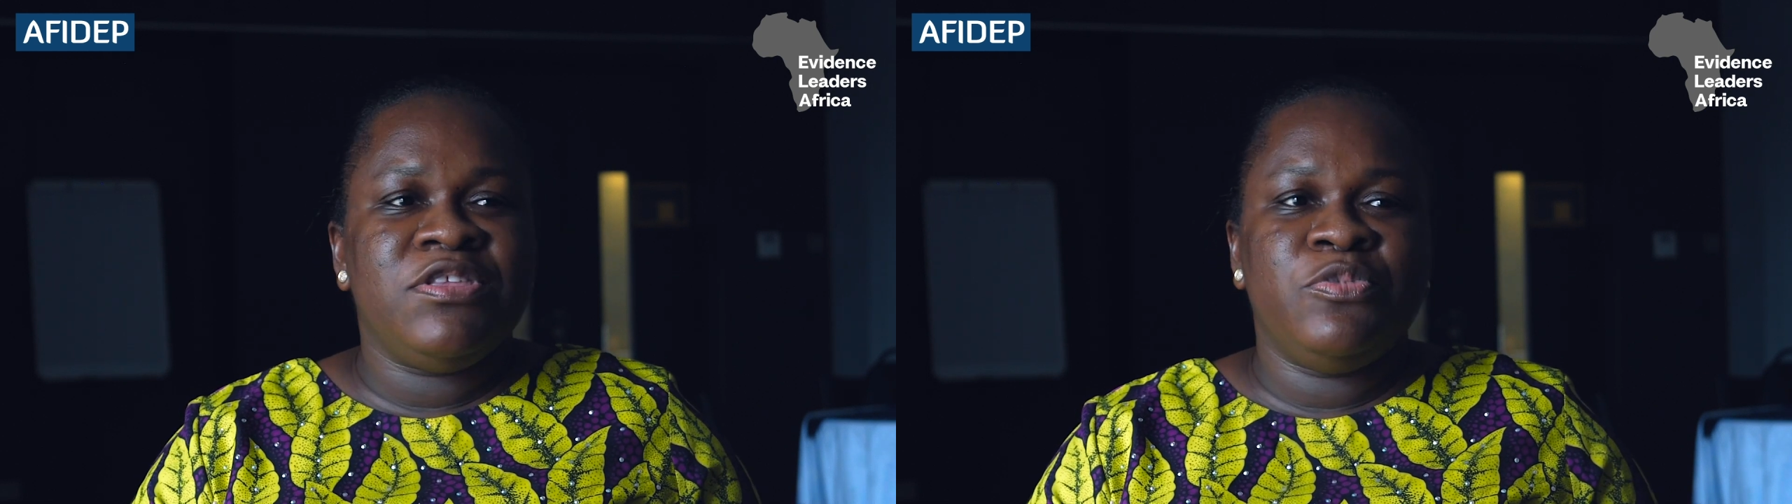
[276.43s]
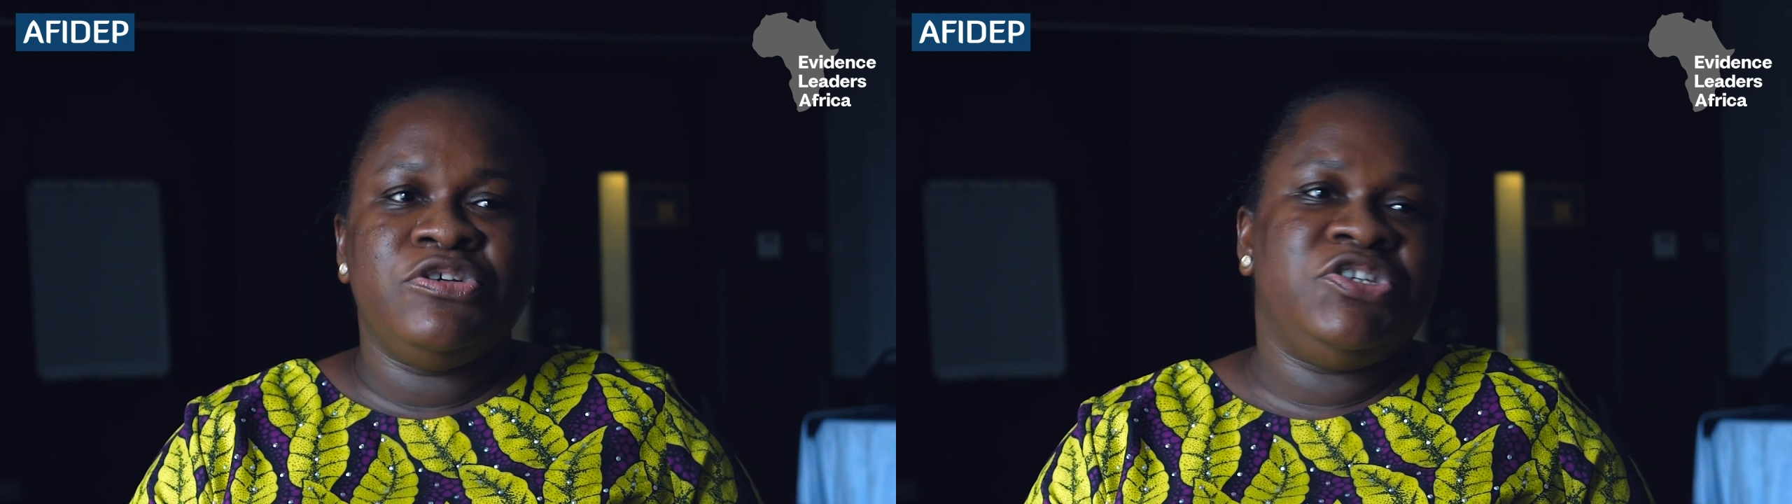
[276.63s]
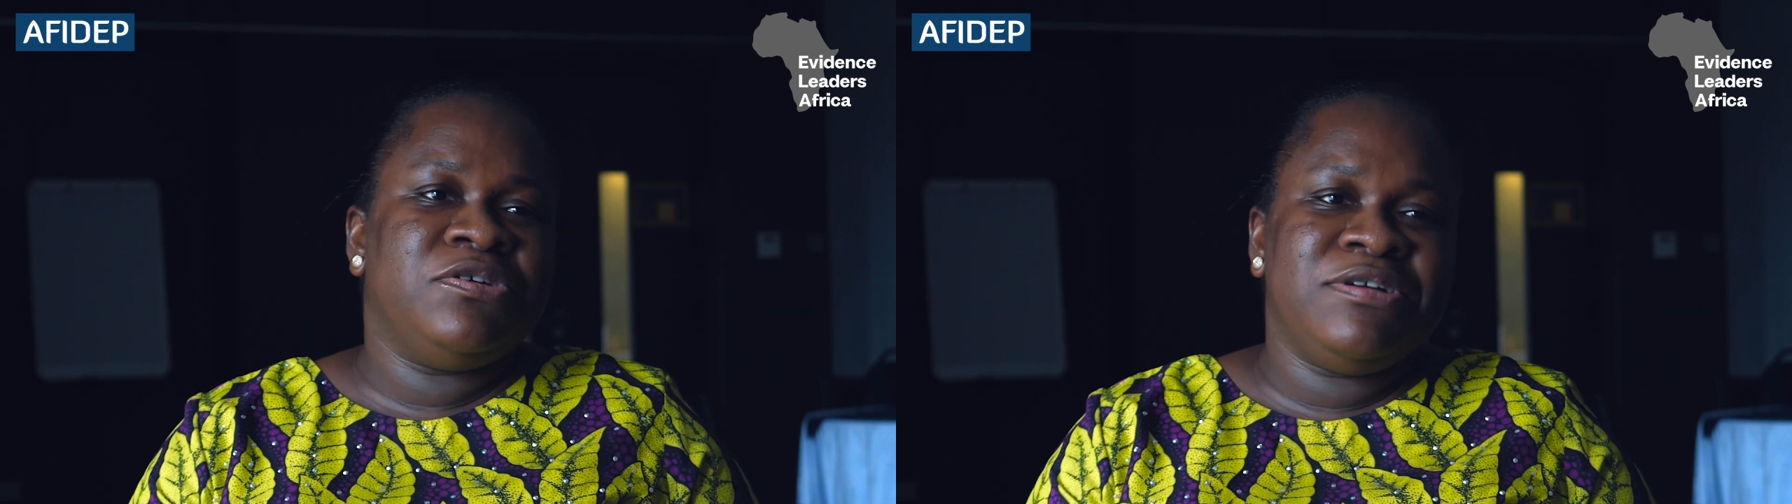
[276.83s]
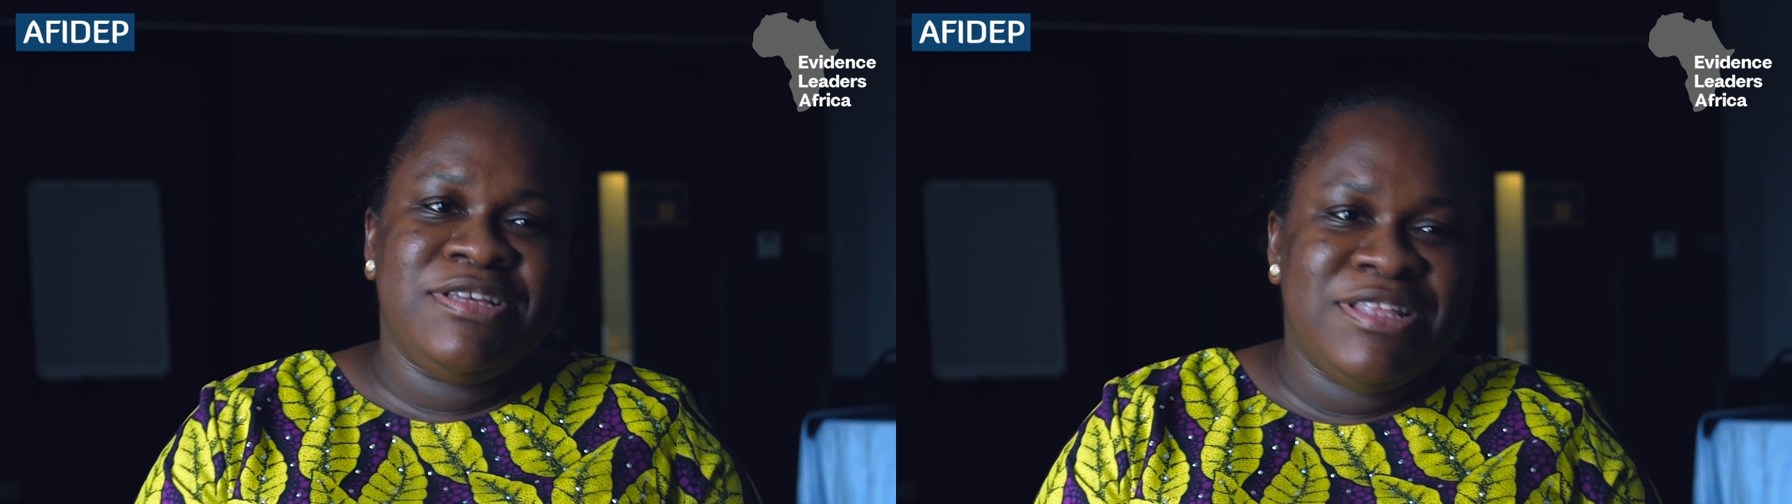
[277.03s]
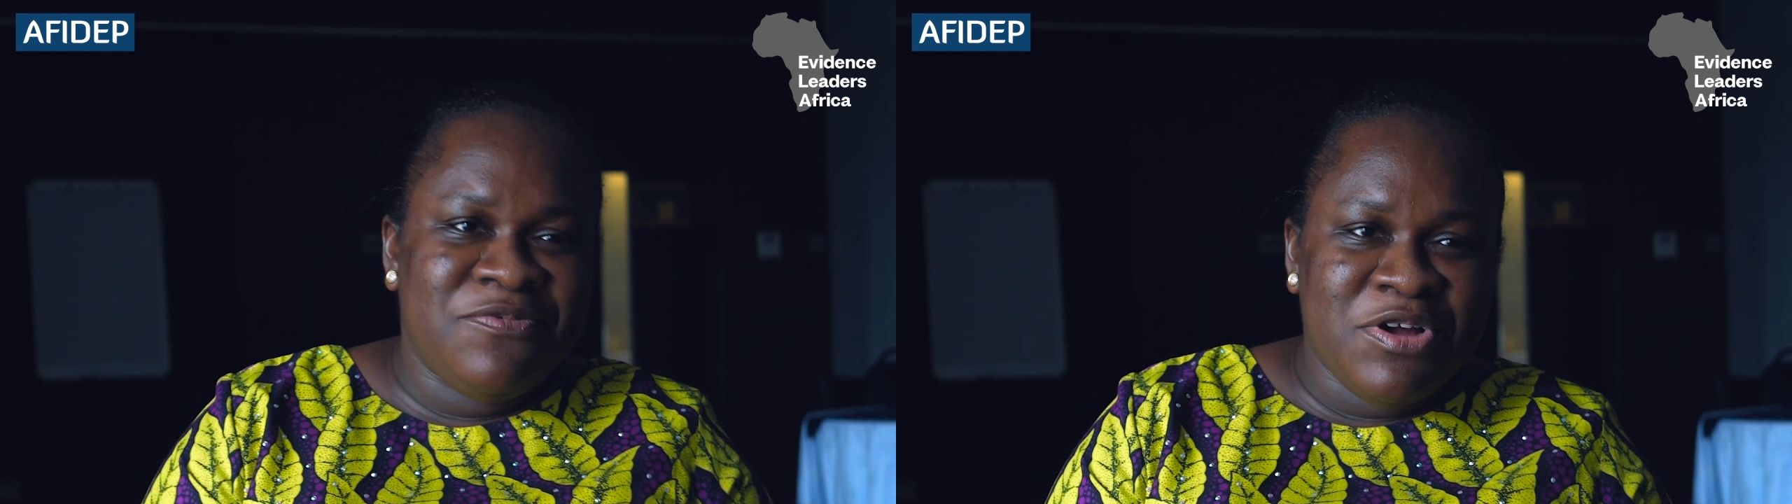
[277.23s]
the
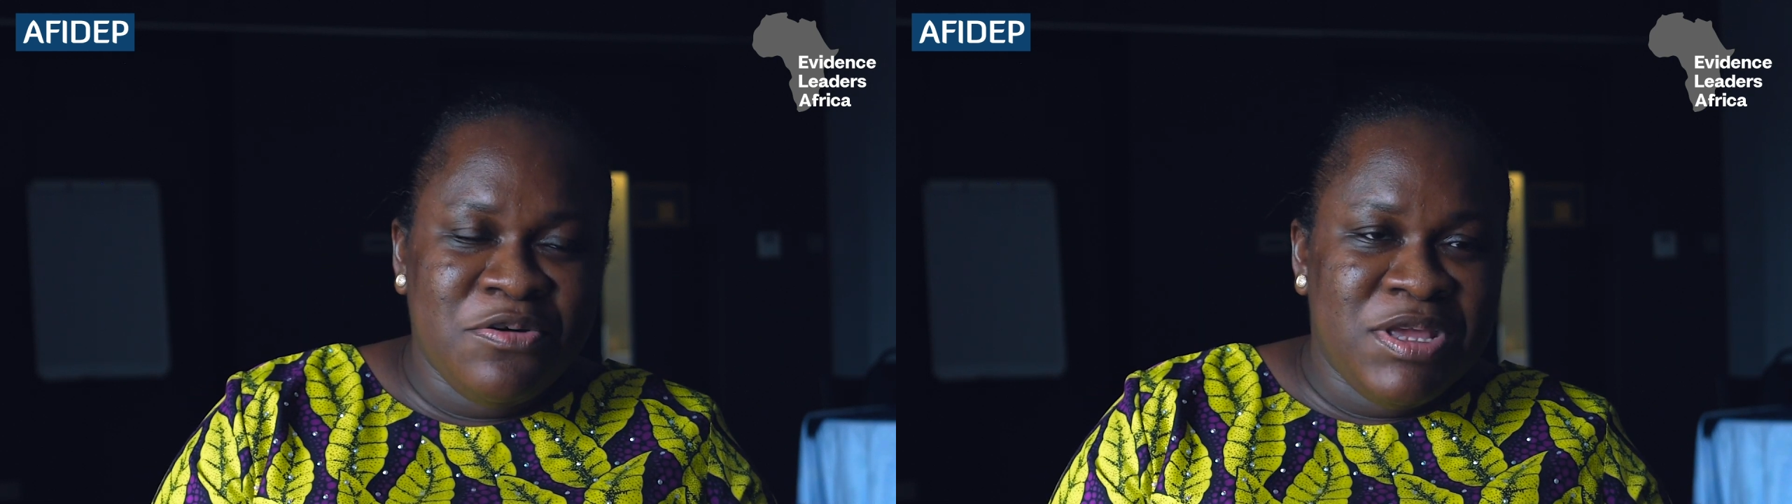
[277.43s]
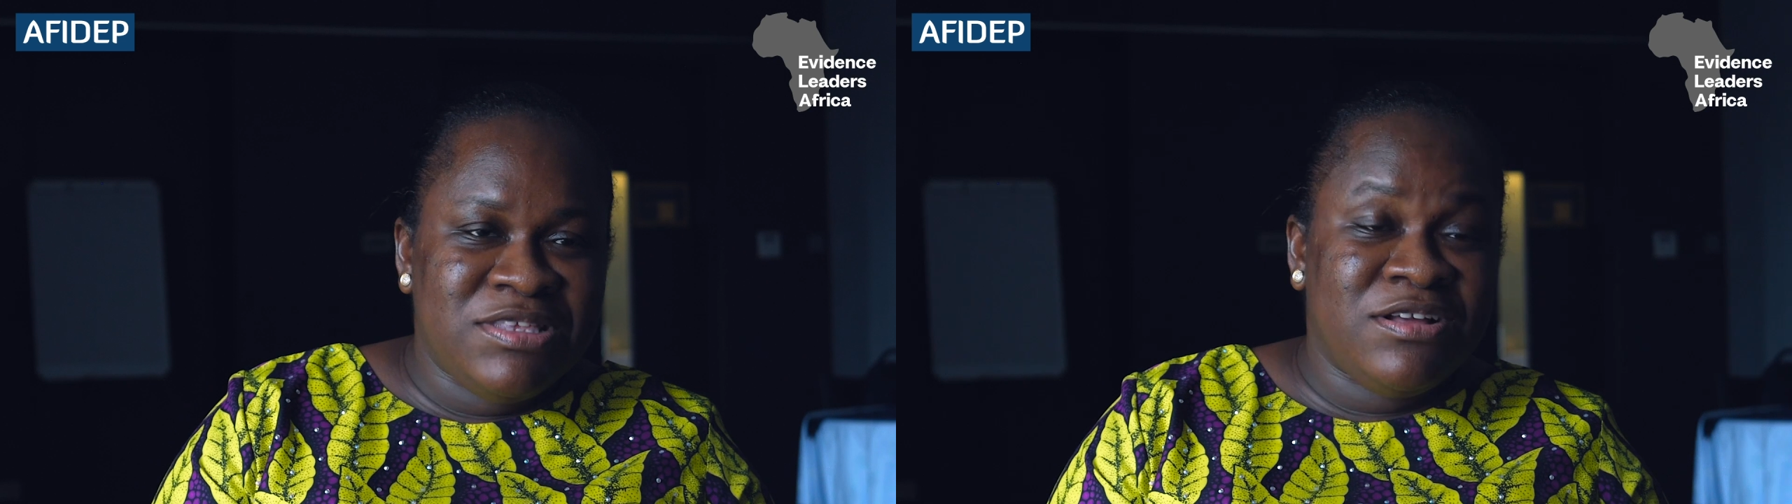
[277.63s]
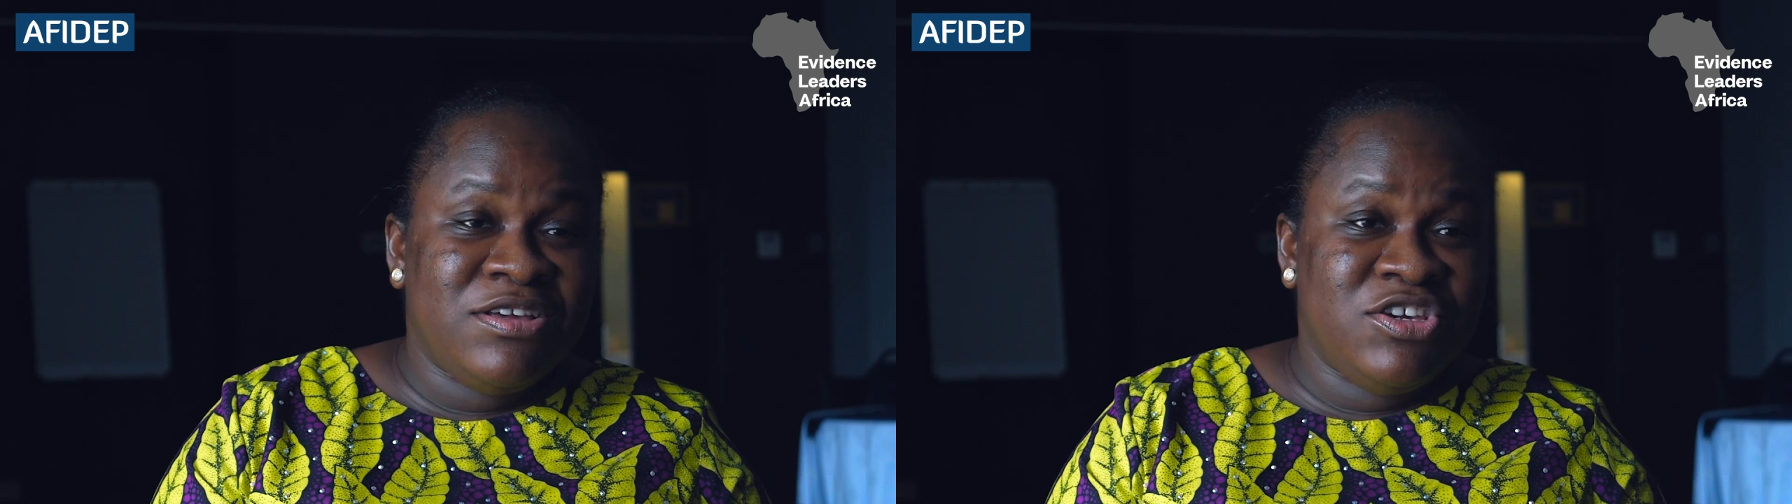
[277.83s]
burgeoning environmental